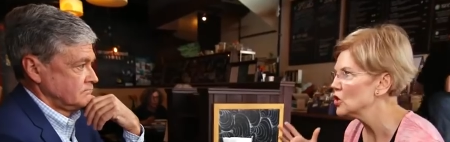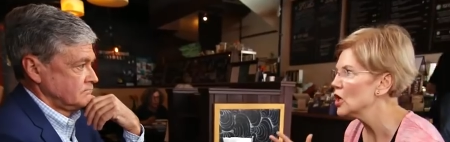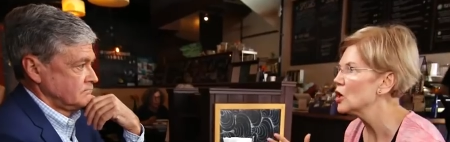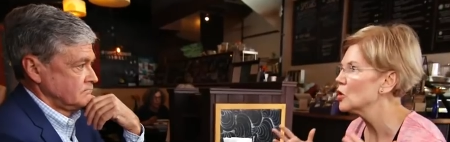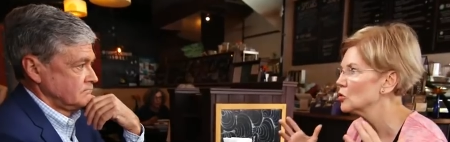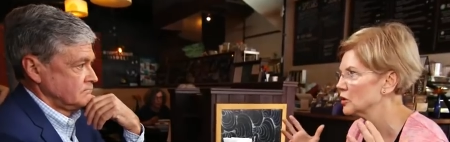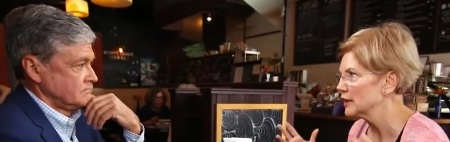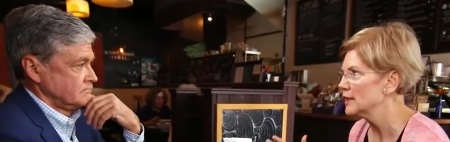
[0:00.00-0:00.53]

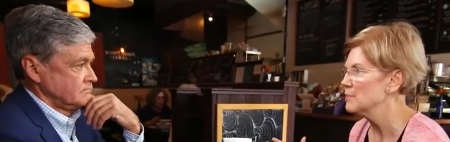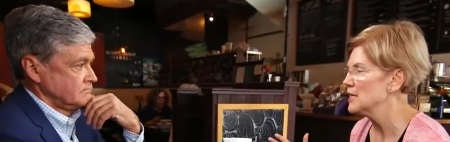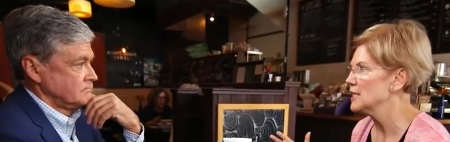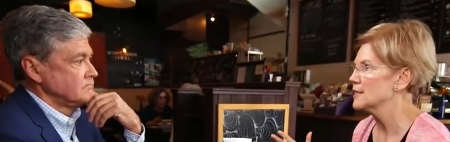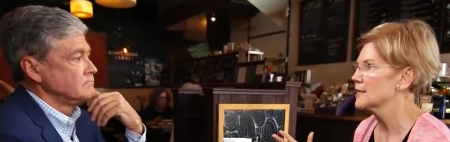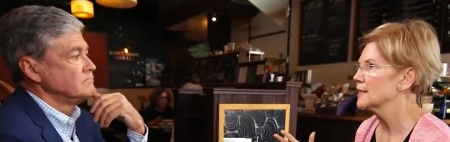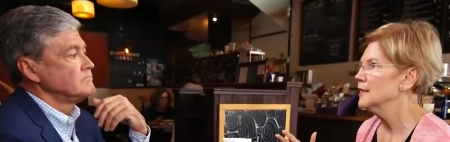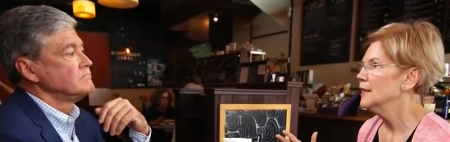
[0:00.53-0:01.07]
Speaker 1: no
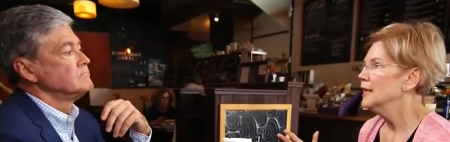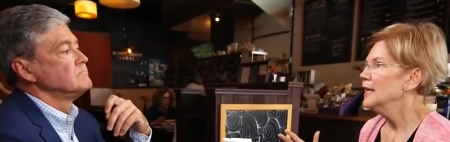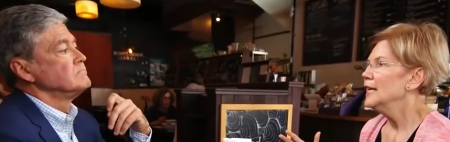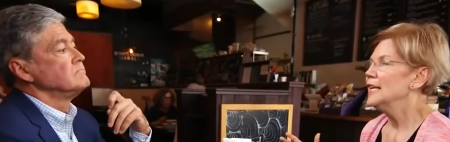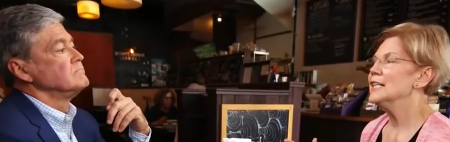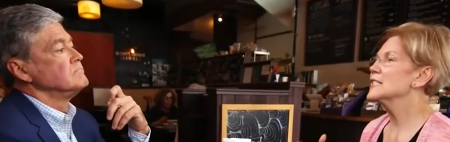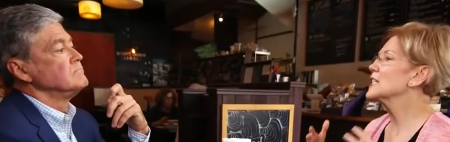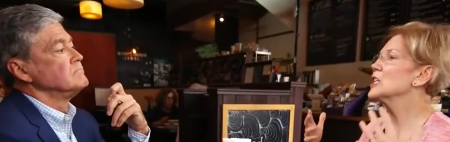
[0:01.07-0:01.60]
limits.
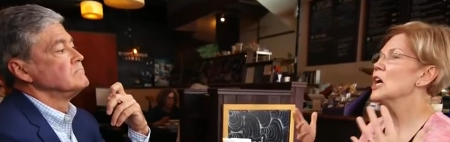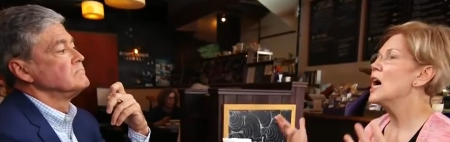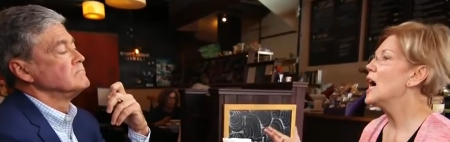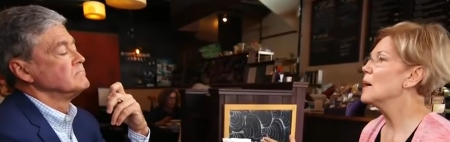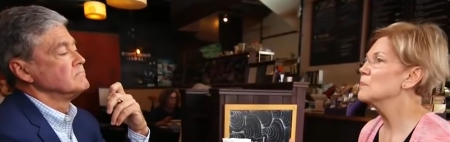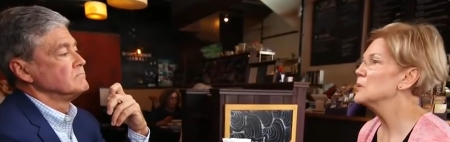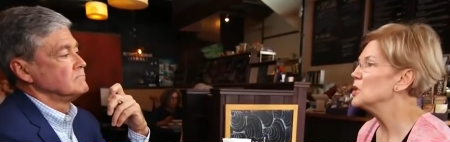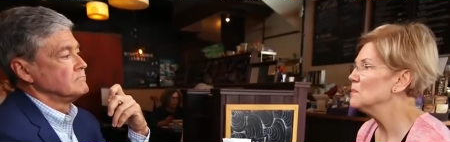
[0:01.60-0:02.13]
It is an
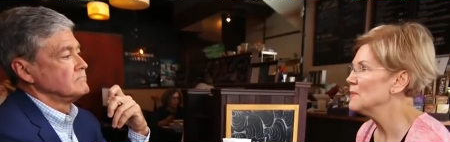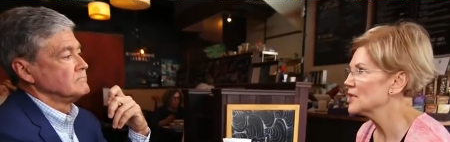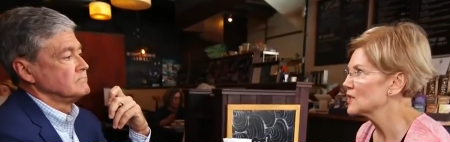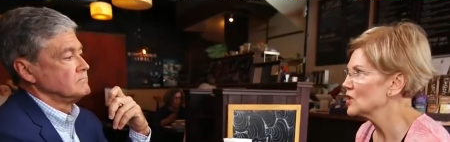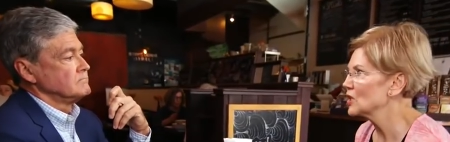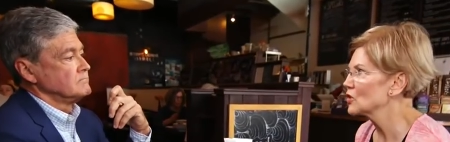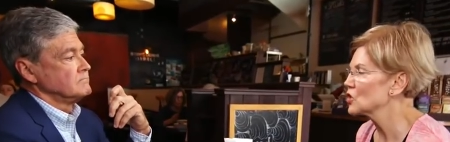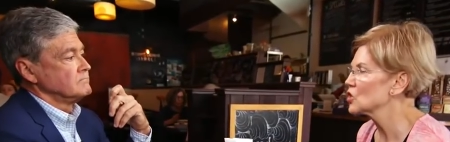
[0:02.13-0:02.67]

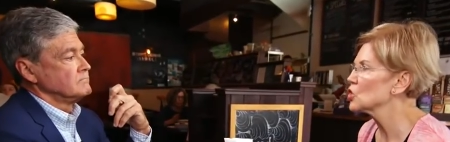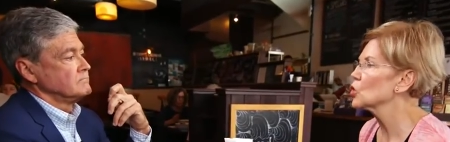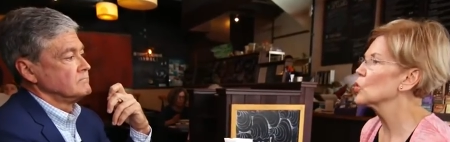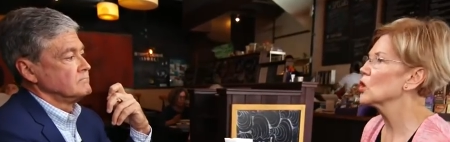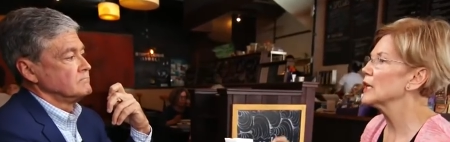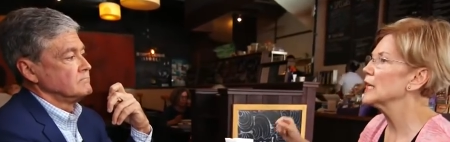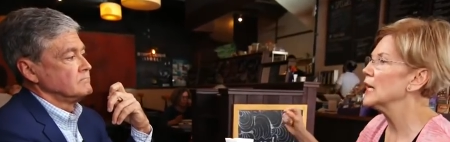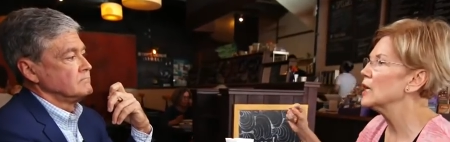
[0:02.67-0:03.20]
optimistic
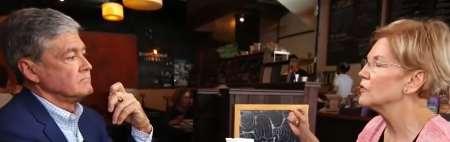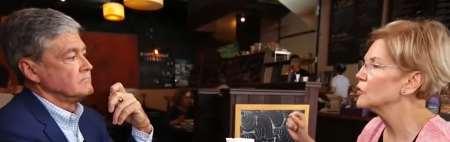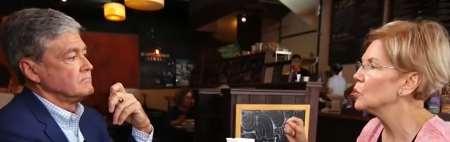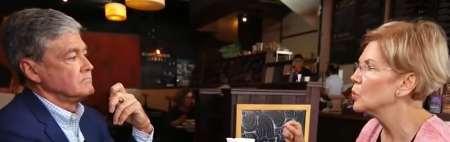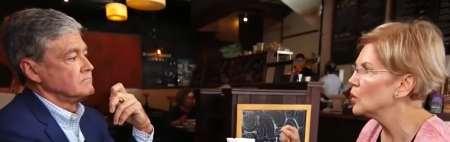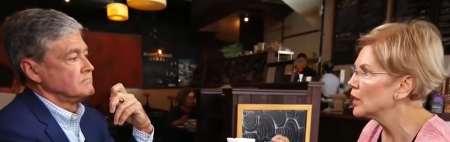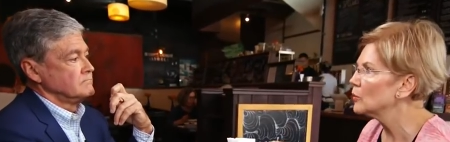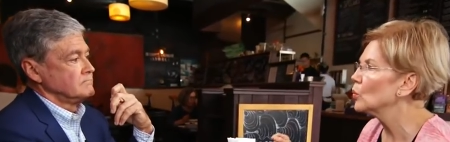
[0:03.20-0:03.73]
story of
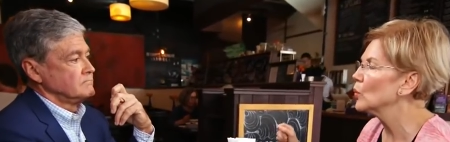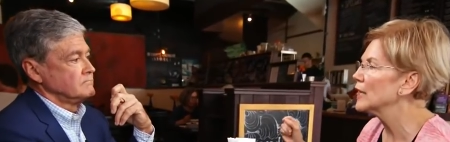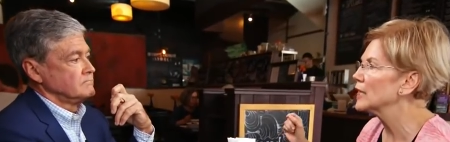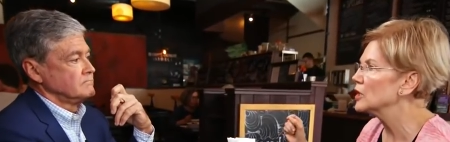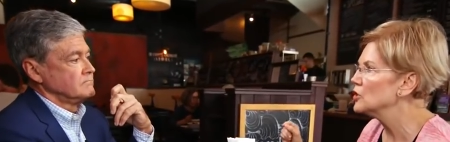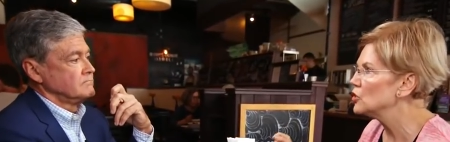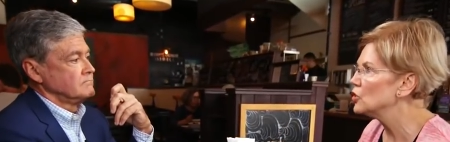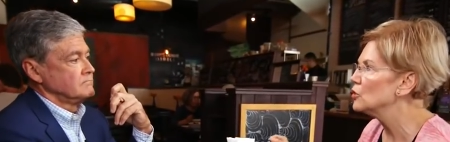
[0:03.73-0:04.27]
what we
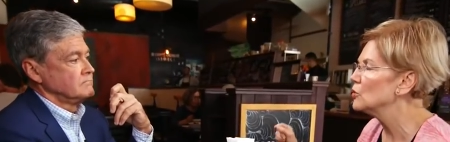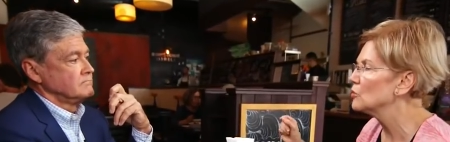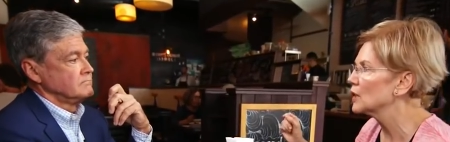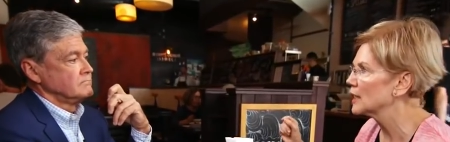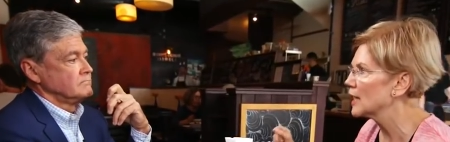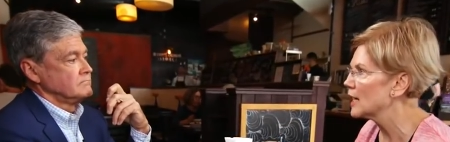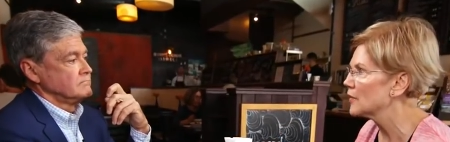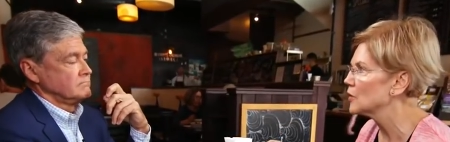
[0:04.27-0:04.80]
can do
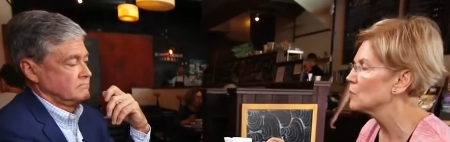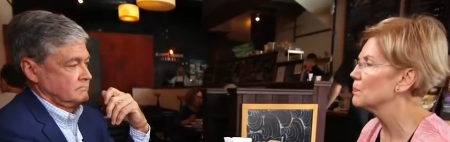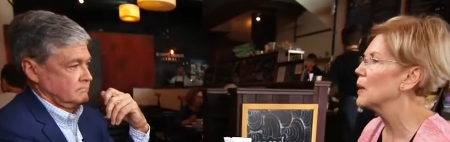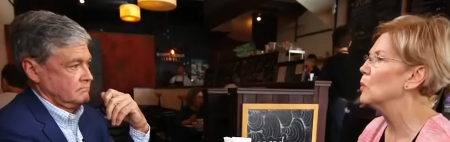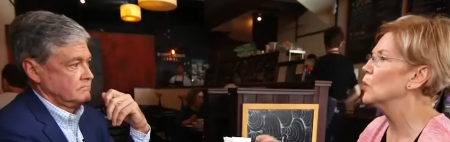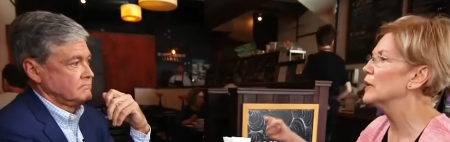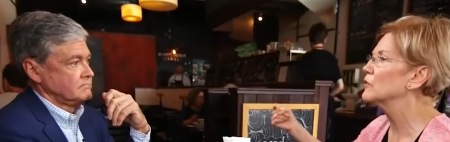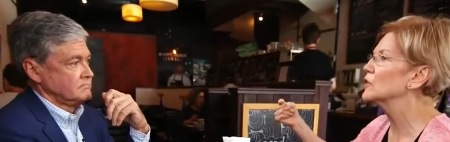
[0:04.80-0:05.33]
together,
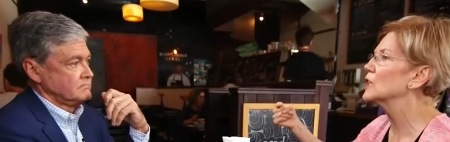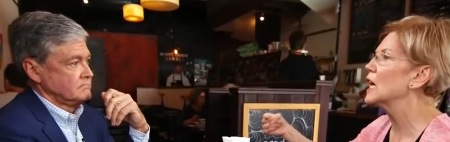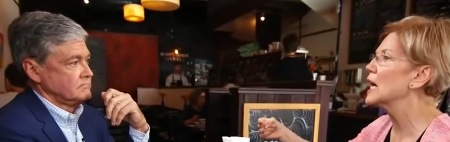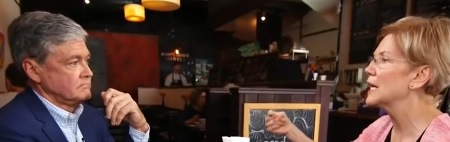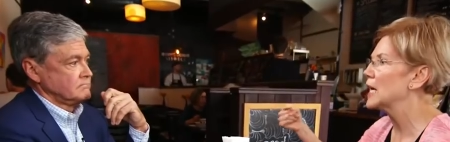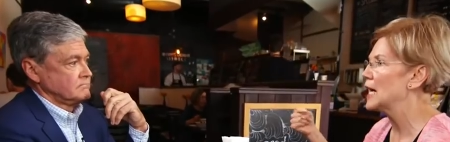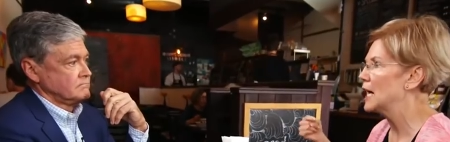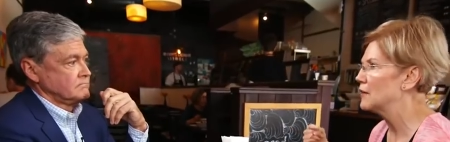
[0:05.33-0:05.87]
but we've
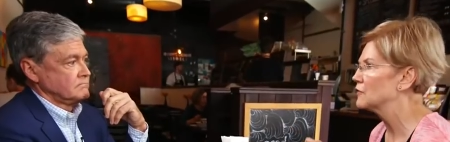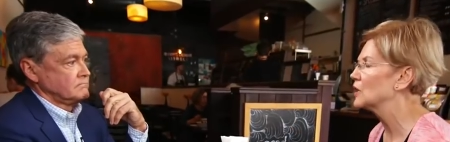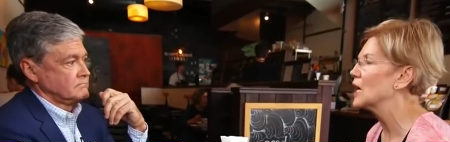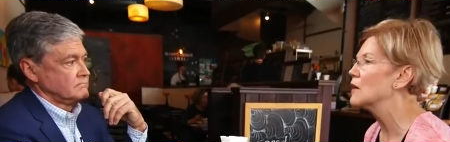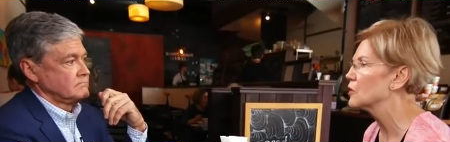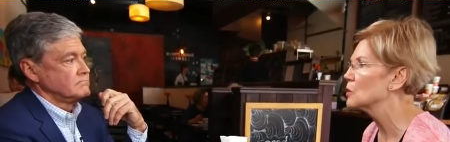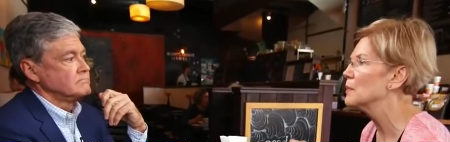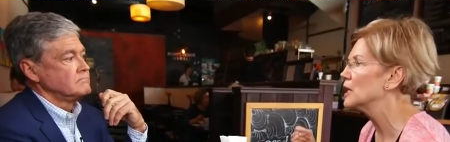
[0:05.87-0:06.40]
got to have
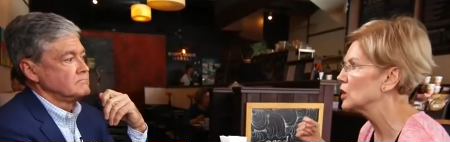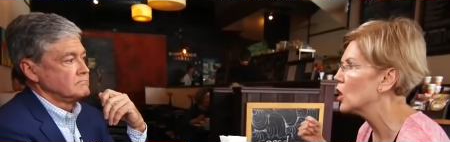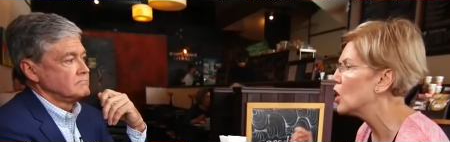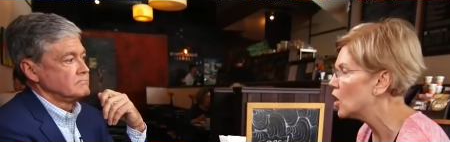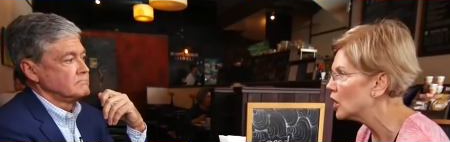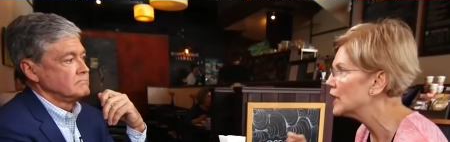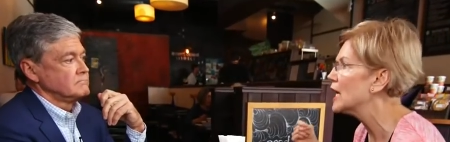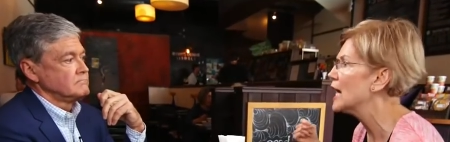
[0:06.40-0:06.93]
government
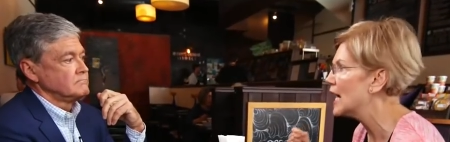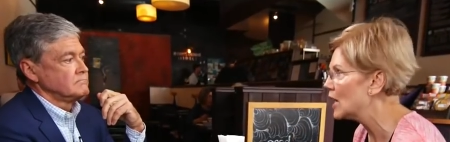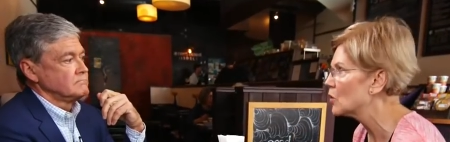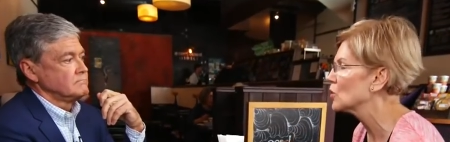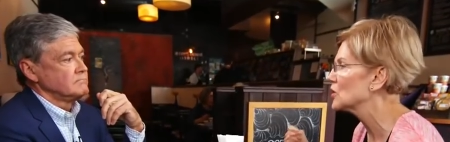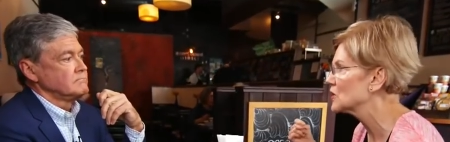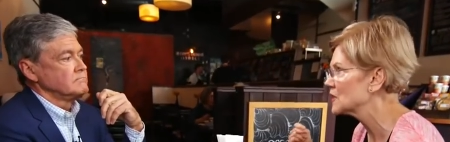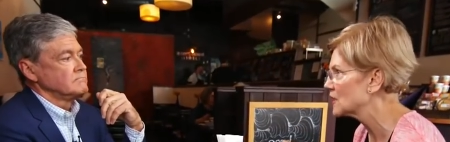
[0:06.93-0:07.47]
on
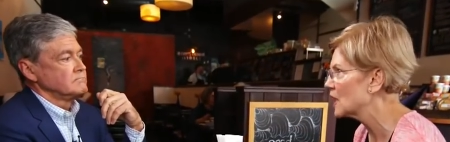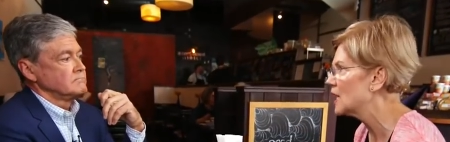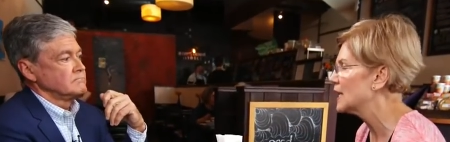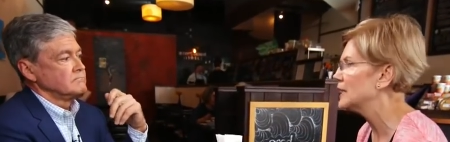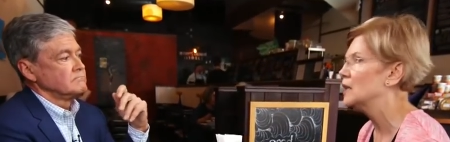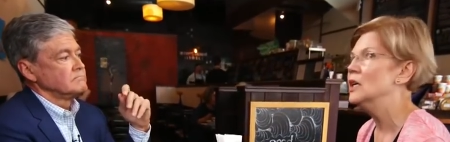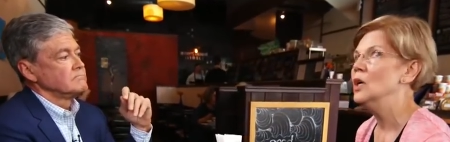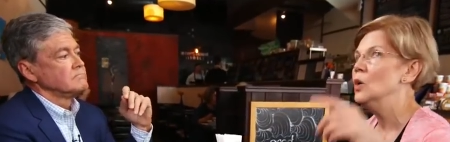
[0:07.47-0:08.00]
our side.